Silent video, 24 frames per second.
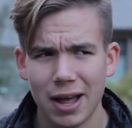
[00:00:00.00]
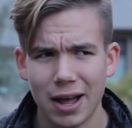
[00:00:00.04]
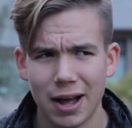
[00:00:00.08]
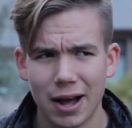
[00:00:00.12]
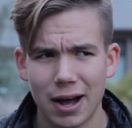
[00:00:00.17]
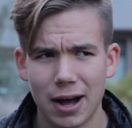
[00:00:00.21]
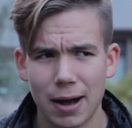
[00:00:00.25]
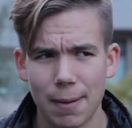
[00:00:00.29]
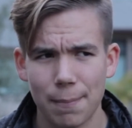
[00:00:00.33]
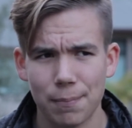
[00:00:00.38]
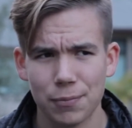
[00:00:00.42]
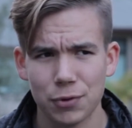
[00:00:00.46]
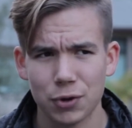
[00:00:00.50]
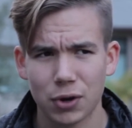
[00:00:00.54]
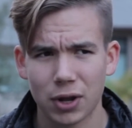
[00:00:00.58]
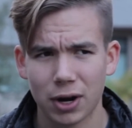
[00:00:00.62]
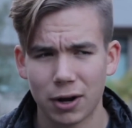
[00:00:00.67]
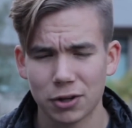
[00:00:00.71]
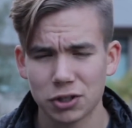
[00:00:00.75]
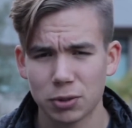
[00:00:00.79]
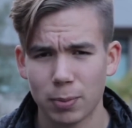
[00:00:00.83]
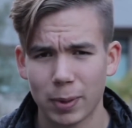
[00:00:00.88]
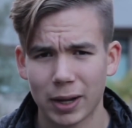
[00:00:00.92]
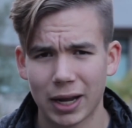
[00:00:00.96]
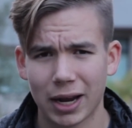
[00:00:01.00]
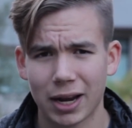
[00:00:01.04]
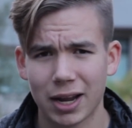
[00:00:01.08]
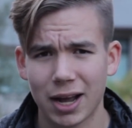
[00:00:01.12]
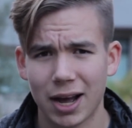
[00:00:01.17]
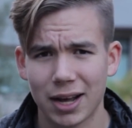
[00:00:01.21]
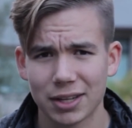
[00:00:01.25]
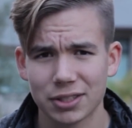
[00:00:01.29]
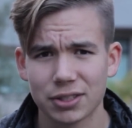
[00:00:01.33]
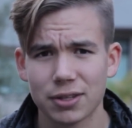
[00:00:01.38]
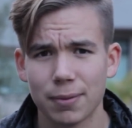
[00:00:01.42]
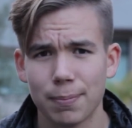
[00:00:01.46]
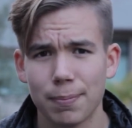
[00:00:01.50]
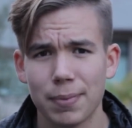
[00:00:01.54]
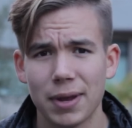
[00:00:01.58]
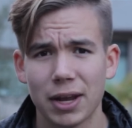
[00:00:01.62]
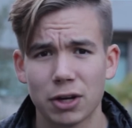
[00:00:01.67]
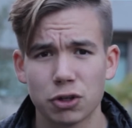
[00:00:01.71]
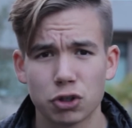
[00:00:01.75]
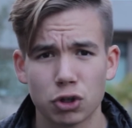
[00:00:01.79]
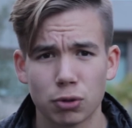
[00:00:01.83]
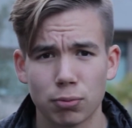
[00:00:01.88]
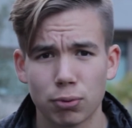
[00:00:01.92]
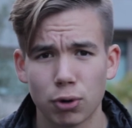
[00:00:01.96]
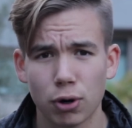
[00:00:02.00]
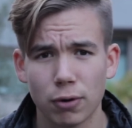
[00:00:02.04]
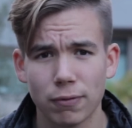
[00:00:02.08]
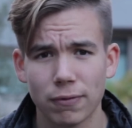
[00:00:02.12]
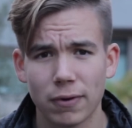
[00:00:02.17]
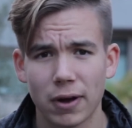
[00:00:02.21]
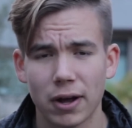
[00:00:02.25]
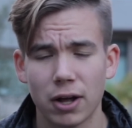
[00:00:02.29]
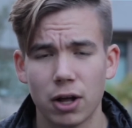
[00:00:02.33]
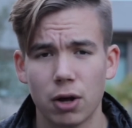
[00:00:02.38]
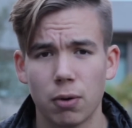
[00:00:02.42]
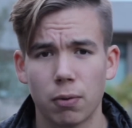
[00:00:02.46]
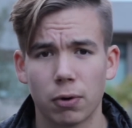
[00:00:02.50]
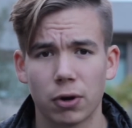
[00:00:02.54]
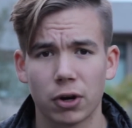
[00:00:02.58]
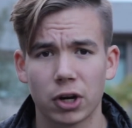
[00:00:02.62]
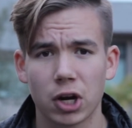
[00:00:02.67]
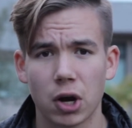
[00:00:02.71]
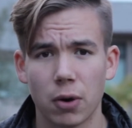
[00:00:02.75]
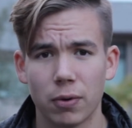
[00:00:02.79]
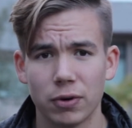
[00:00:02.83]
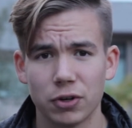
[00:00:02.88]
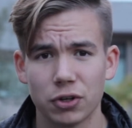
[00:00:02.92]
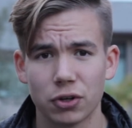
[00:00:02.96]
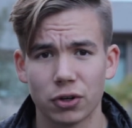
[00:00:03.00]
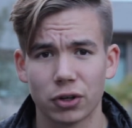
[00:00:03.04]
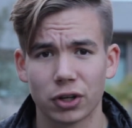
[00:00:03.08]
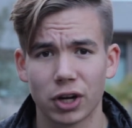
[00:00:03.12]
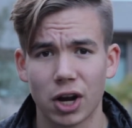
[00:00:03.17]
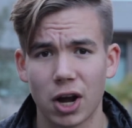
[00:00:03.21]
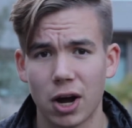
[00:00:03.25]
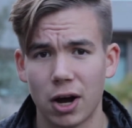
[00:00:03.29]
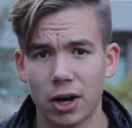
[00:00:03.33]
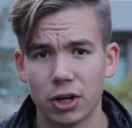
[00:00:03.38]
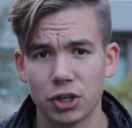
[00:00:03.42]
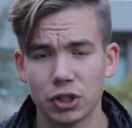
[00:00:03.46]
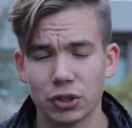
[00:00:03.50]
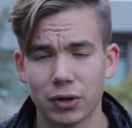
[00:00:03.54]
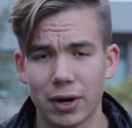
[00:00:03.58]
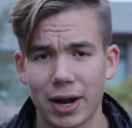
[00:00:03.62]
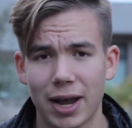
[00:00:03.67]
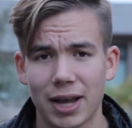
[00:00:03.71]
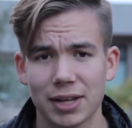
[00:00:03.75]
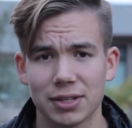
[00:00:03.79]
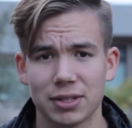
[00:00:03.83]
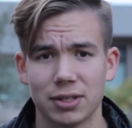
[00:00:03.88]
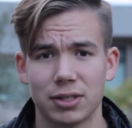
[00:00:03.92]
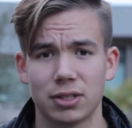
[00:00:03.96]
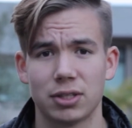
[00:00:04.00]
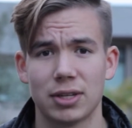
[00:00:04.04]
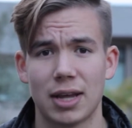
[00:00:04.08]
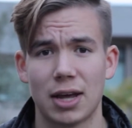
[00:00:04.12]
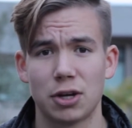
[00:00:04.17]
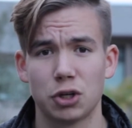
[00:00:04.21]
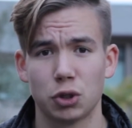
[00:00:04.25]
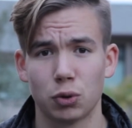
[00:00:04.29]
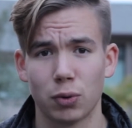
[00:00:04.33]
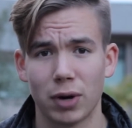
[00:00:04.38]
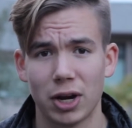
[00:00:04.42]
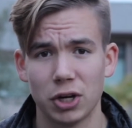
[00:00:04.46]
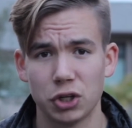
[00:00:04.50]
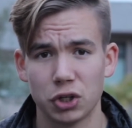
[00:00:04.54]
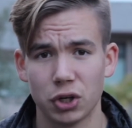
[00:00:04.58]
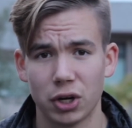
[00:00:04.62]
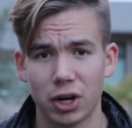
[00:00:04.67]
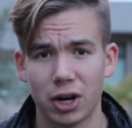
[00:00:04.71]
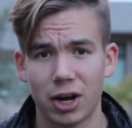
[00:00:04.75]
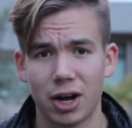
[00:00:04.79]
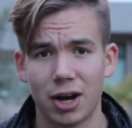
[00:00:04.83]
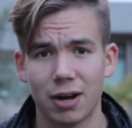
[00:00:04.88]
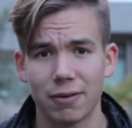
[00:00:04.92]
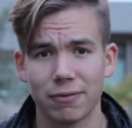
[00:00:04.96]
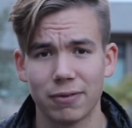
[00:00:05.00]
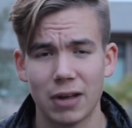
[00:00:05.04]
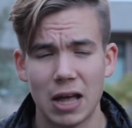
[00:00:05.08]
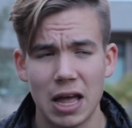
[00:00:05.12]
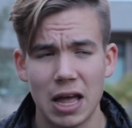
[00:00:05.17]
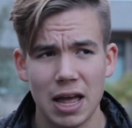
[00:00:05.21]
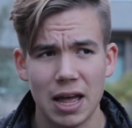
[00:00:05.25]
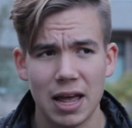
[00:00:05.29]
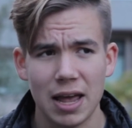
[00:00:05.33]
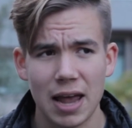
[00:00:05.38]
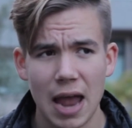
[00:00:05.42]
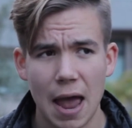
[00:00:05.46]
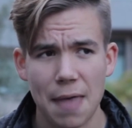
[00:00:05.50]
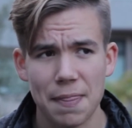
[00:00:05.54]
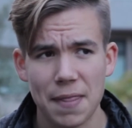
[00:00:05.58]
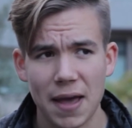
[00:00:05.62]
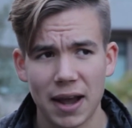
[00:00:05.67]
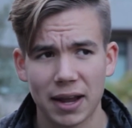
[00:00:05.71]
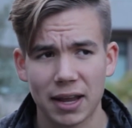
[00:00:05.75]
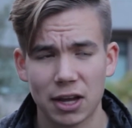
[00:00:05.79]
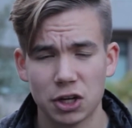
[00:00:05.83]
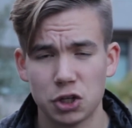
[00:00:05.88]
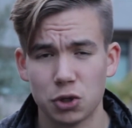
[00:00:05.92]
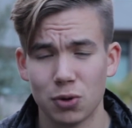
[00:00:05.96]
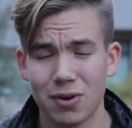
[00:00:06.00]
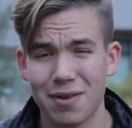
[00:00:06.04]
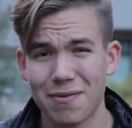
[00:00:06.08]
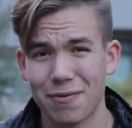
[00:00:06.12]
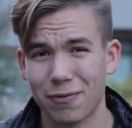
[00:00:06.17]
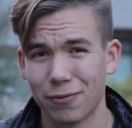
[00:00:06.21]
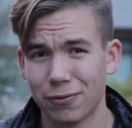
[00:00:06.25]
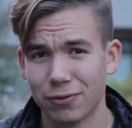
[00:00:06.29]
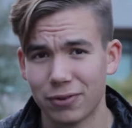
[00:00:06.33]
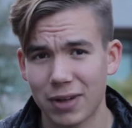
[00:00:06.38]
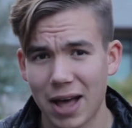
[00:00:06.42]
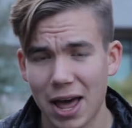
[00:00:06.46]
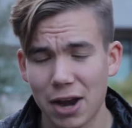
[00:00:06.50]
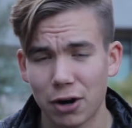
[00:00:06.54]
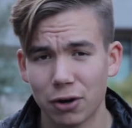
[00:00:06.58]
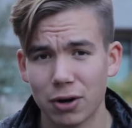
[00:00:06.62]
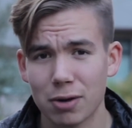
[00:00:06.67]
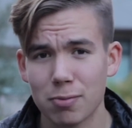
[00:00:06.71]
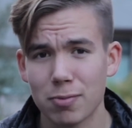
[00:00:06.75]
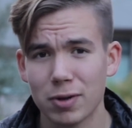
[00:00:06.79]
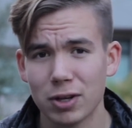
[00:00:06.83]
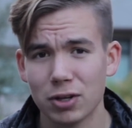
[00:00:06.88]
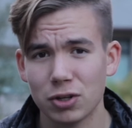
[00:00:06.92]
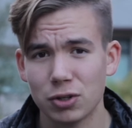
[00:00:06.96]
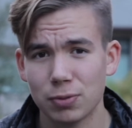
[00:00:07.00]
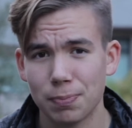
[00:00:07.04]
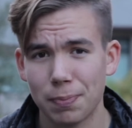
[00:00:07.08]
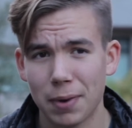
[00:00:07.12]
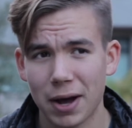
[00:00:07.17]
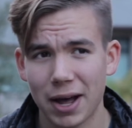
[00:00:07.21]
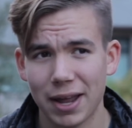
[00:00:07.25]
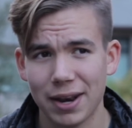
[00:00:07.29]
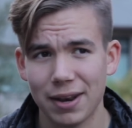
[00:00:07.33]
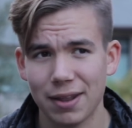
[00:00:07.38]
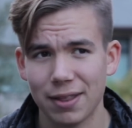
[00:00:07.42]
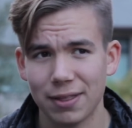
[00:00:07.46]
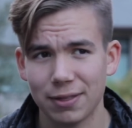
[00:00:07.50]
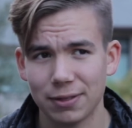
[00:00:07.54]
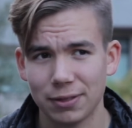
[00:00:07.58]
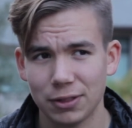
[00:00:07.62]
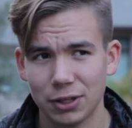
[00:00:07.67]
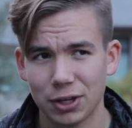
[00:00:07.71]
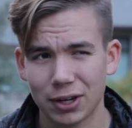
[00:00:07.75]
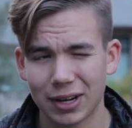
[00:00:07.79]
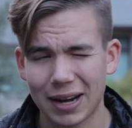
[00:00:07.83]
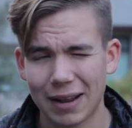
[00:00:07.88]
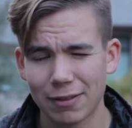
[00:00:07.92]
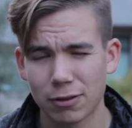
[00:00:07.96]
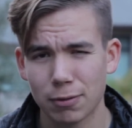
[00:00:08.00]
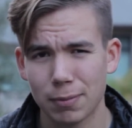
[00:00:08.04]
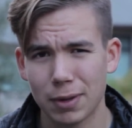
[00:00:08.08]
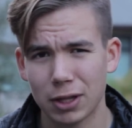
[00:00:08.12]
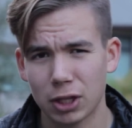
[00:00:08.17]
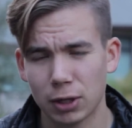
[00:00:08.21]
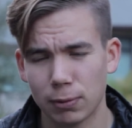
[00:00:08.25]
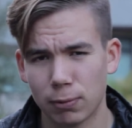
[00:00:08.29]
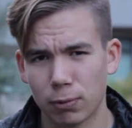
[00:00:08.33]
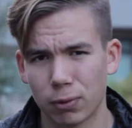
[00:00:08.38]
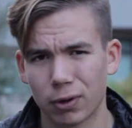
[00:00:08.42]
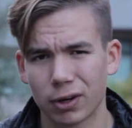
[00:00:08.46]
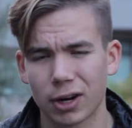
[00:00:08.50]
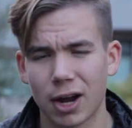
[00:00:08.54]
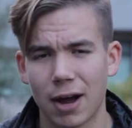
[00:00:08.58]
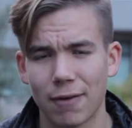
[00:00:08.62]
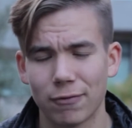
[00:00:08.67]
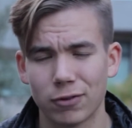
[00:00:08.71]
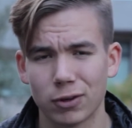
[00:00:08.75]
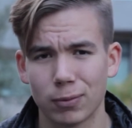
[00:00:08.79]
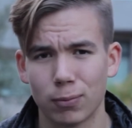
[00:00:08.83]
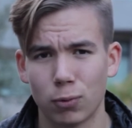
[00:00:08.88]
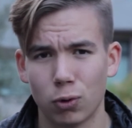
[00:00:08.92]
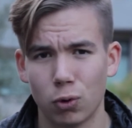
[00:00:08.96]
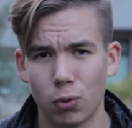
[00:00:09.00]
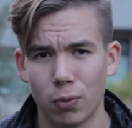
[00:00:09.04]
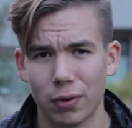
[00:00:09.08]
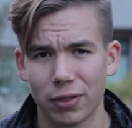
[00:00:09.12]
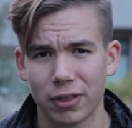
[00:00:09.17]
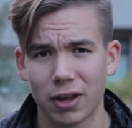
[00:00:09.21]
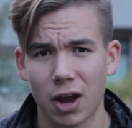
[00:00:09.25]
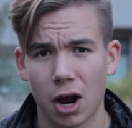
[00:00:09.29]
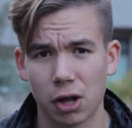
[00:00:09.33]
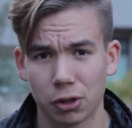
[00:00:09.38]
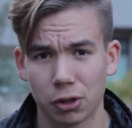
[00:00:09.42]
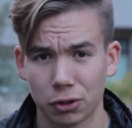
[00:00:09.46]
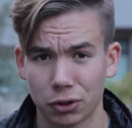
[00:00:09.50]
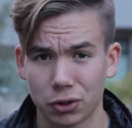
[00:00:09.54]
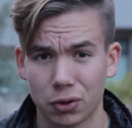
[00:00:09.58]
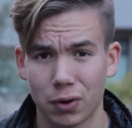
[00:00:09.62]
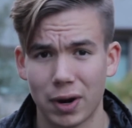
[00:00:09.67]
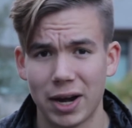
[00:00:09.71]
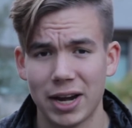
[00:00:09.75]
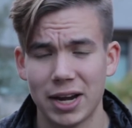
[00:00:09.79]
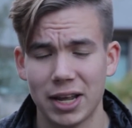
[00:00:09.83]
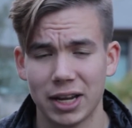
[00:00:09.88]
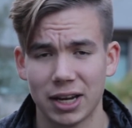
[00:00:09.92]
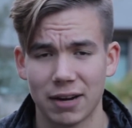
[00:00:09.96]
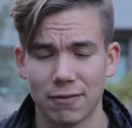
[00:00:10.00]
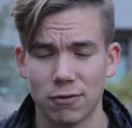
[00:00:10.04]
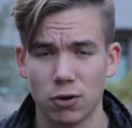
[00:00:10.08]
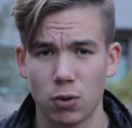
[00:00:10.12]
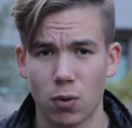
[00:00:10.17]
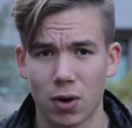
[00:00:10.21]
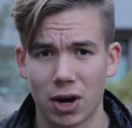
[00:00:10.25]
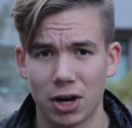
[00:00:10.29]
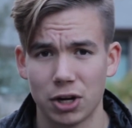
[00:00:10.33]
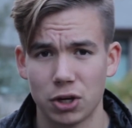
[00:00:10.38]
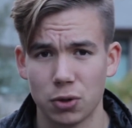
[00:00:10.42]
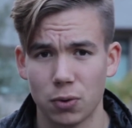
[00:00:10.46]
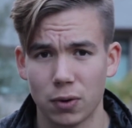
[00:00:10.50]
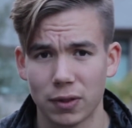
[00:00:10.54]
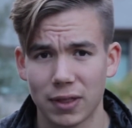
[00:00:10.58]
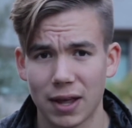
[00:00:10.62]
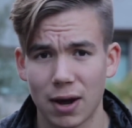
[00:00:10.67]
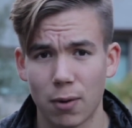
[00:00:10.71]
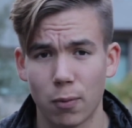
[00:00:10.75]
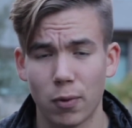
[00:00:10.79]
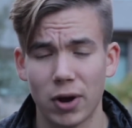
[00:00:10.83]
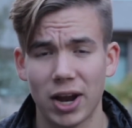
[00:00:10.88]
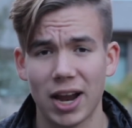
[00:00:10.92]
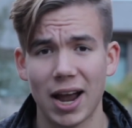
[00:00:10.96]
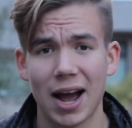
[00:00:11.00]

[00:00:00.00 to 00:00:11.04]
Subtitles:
You can also make a custom picture profile where you go and turn contrast and saturation off, and that gets you an even flatter image, but you're gonna have to be a little bit more comfortable with color grading if you want to do it that way.